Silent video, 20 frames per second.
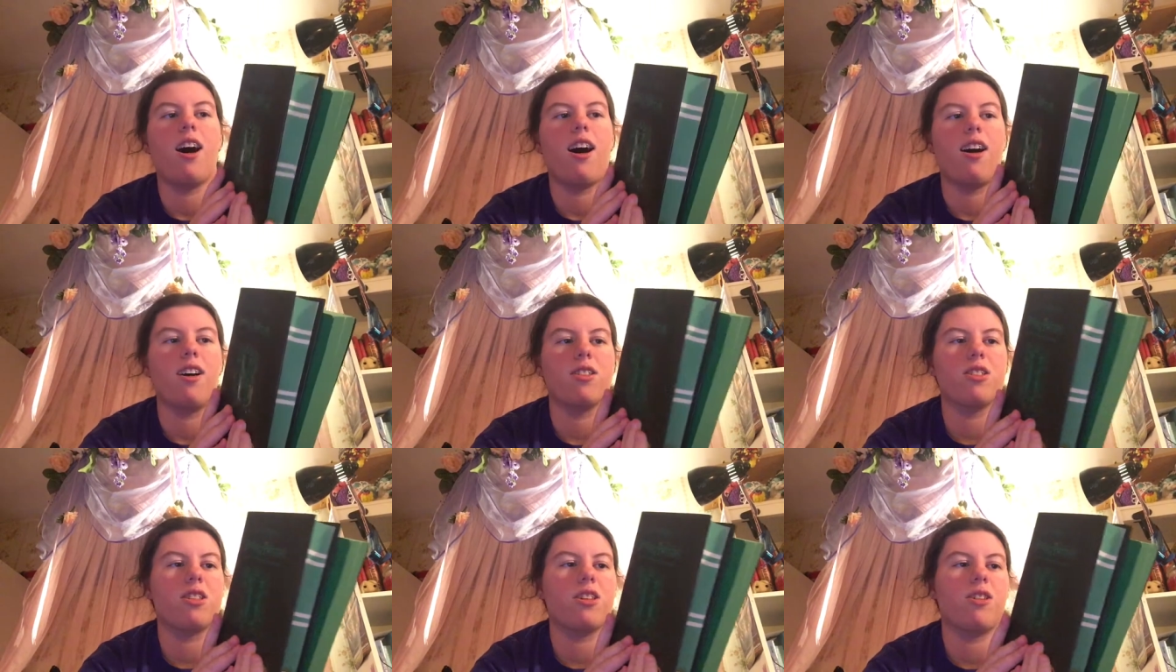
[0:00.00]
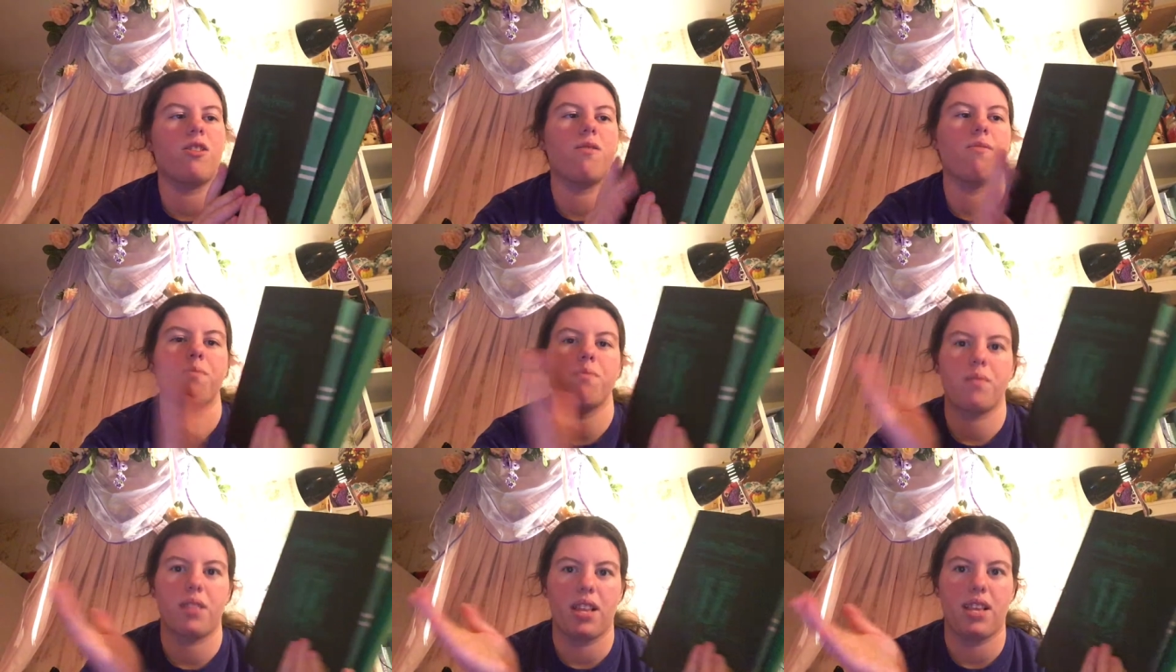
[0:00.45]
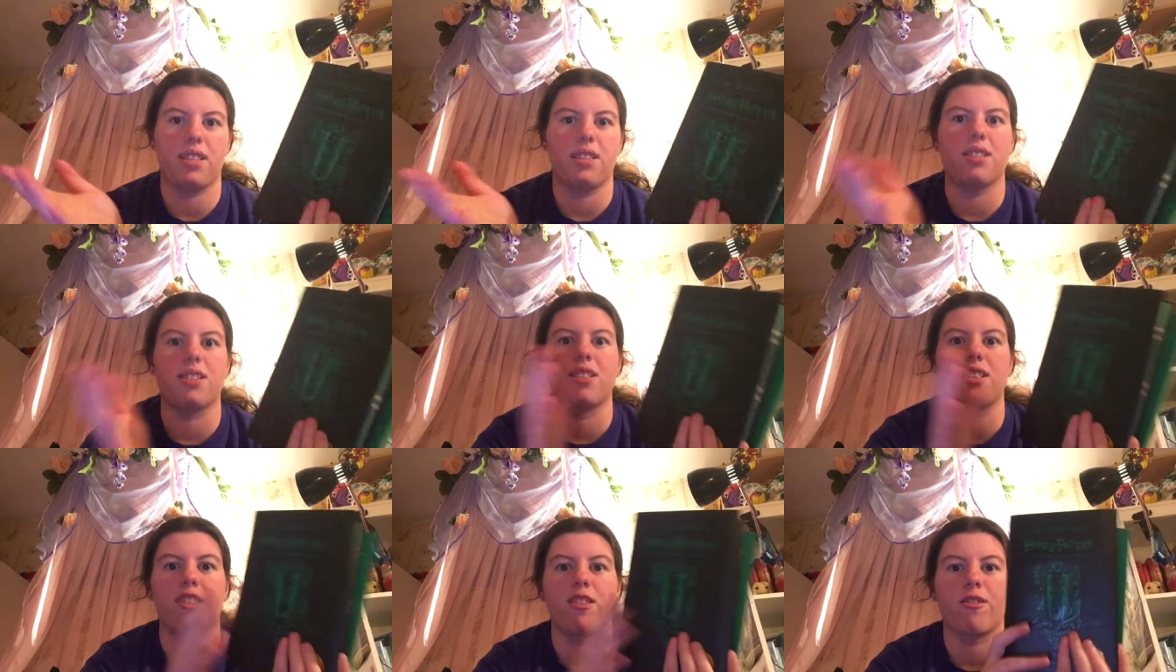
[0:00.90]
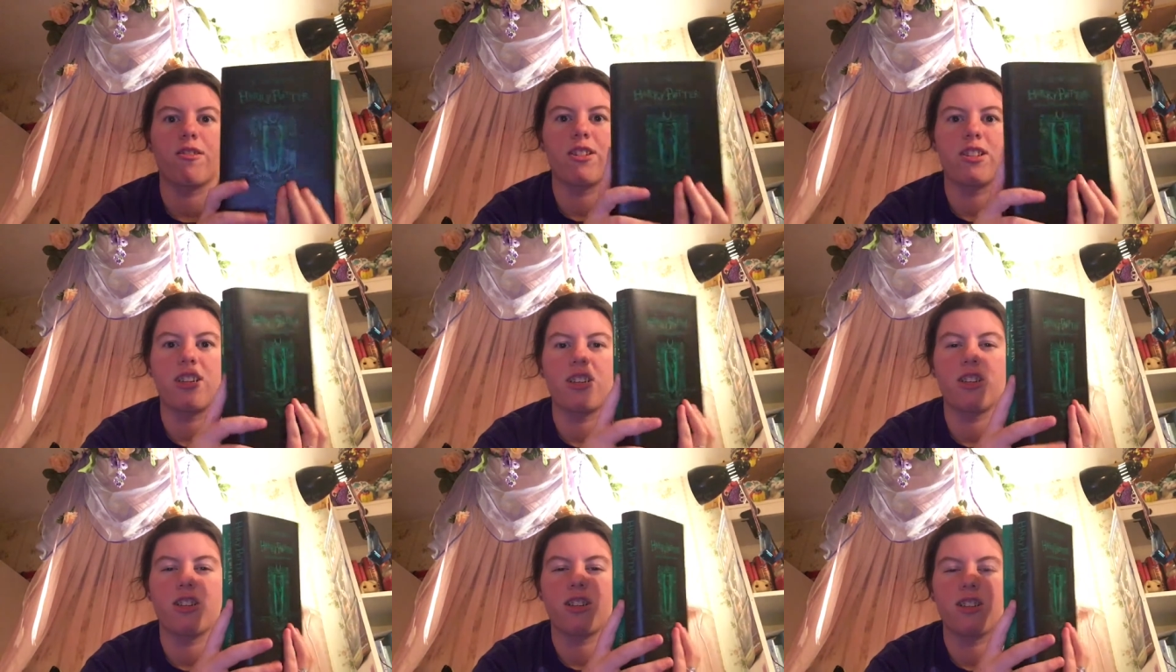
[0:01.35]
also in the Slytherin
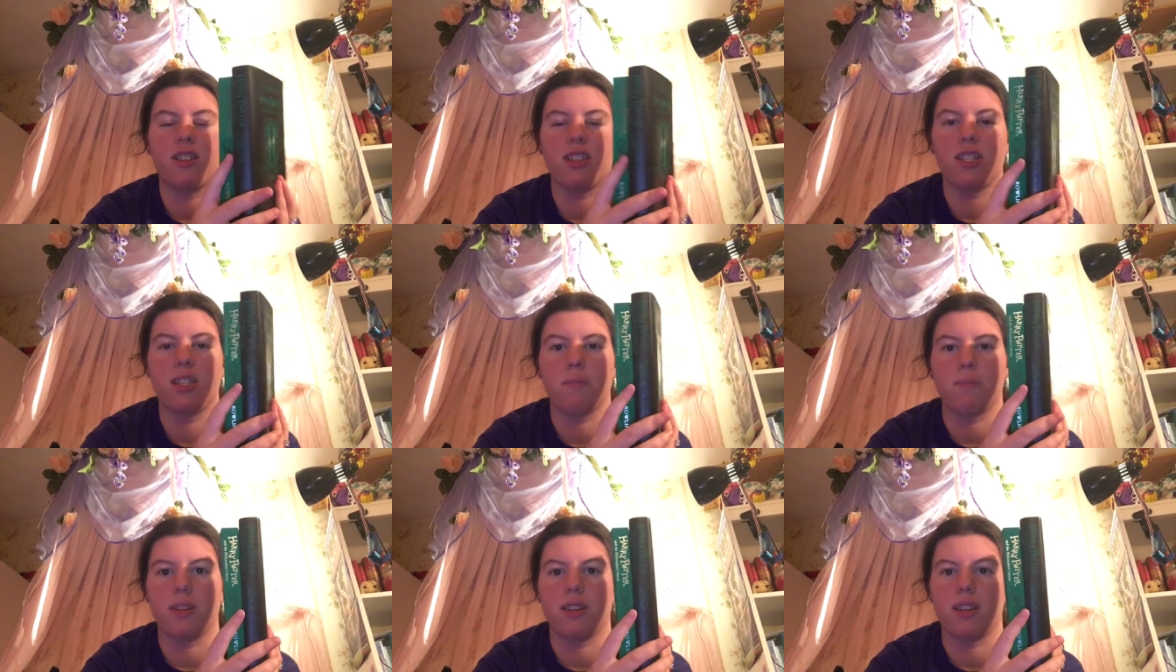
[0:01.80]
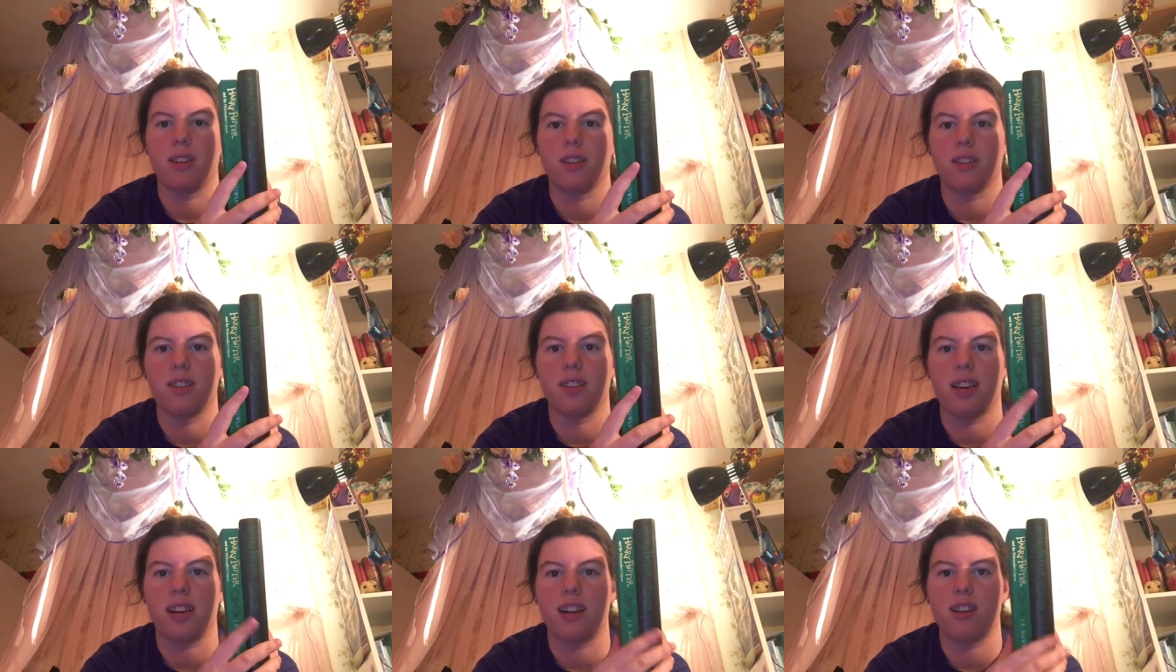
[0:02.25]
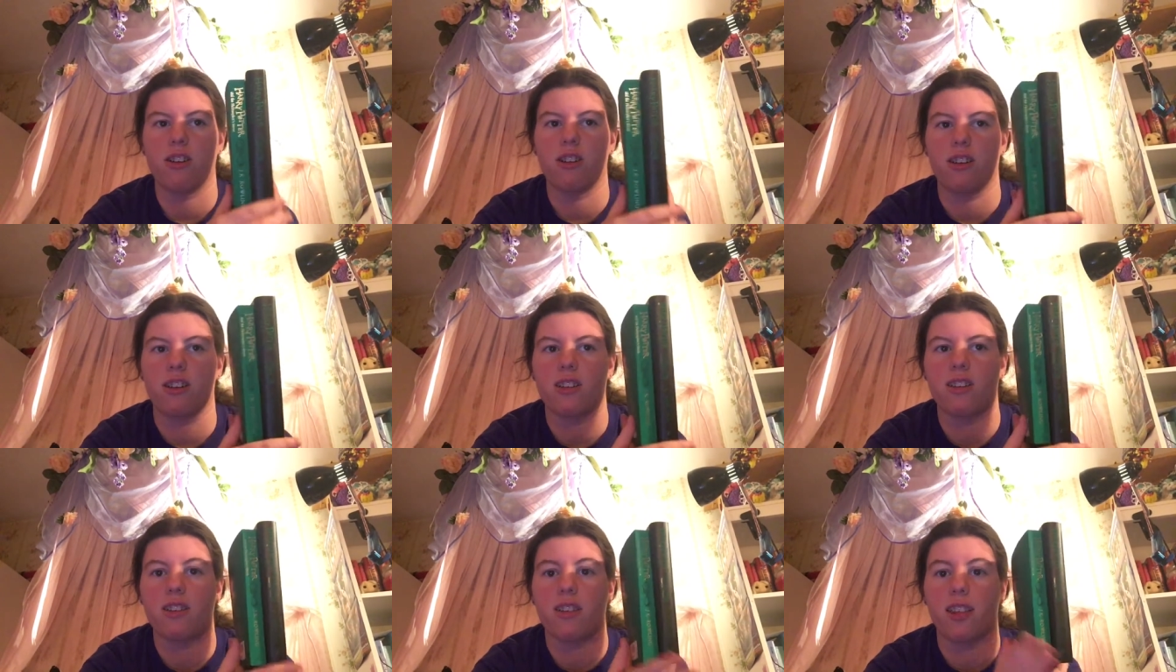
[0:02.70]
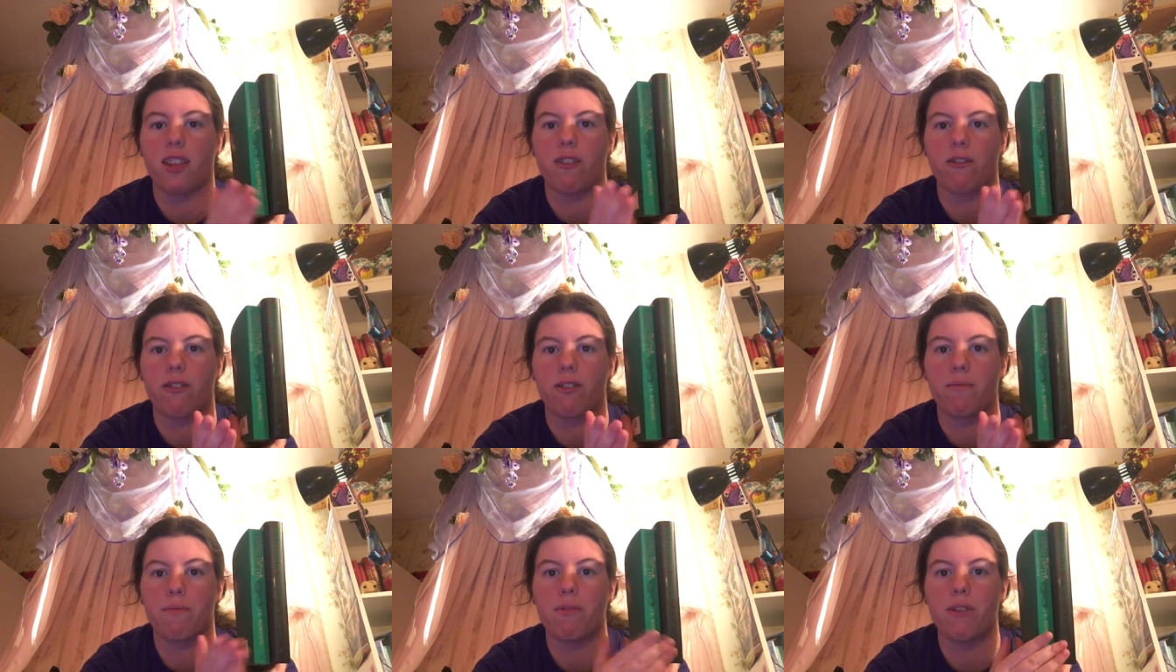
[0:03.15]
editions because hashtag
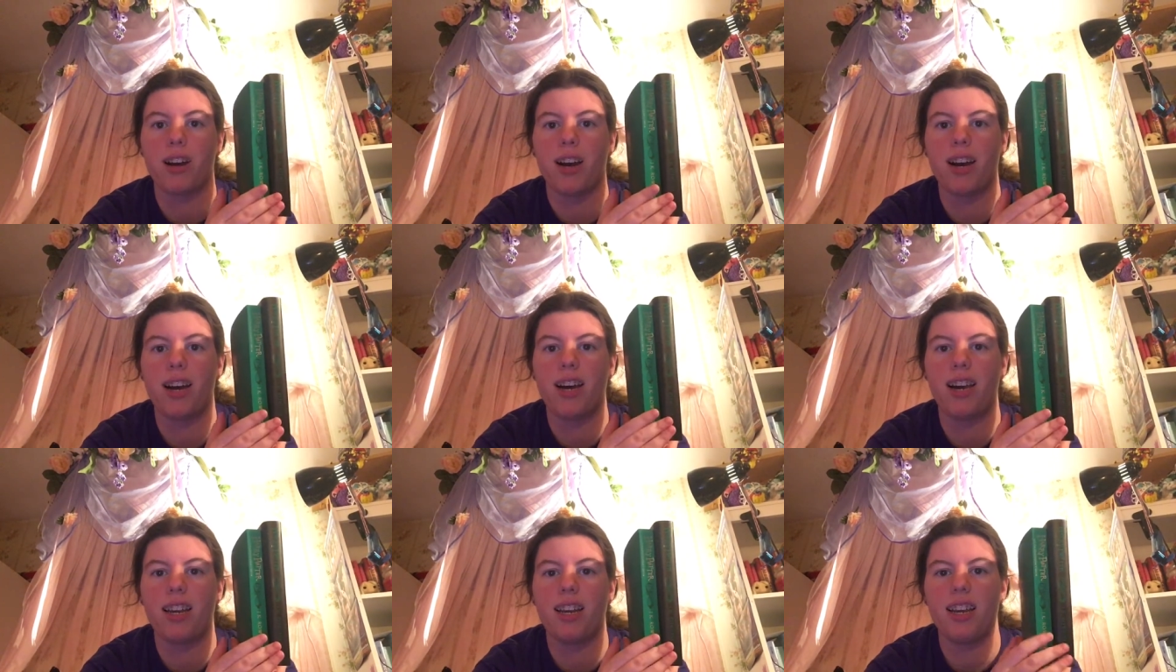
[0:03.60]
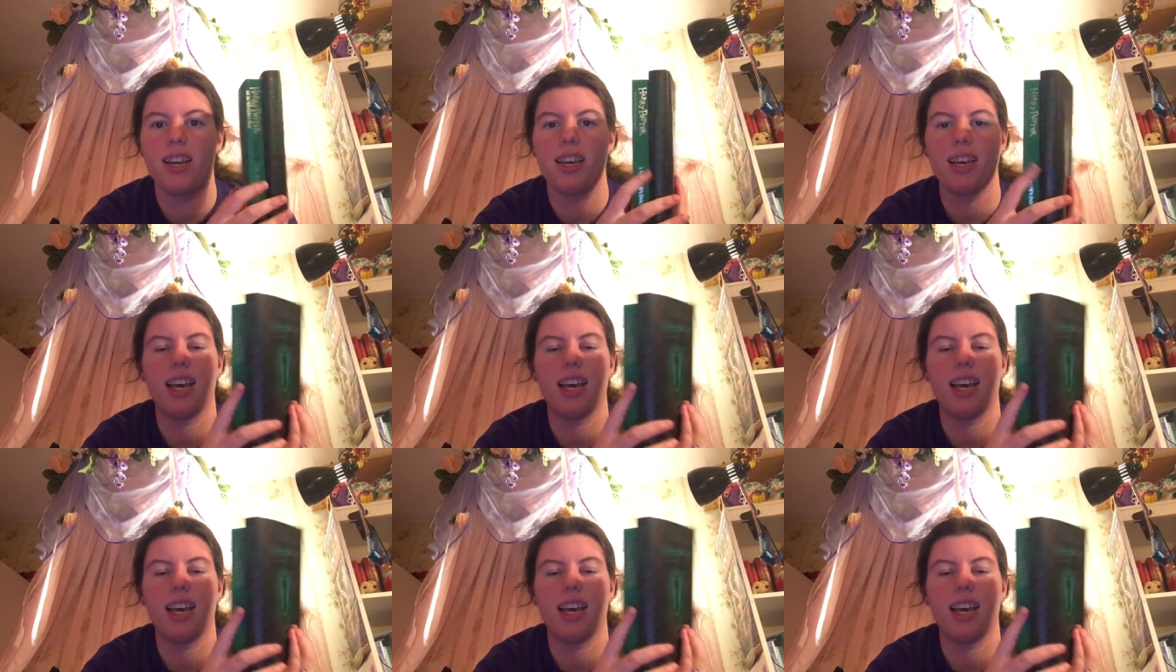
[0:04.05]
Slytherin Pride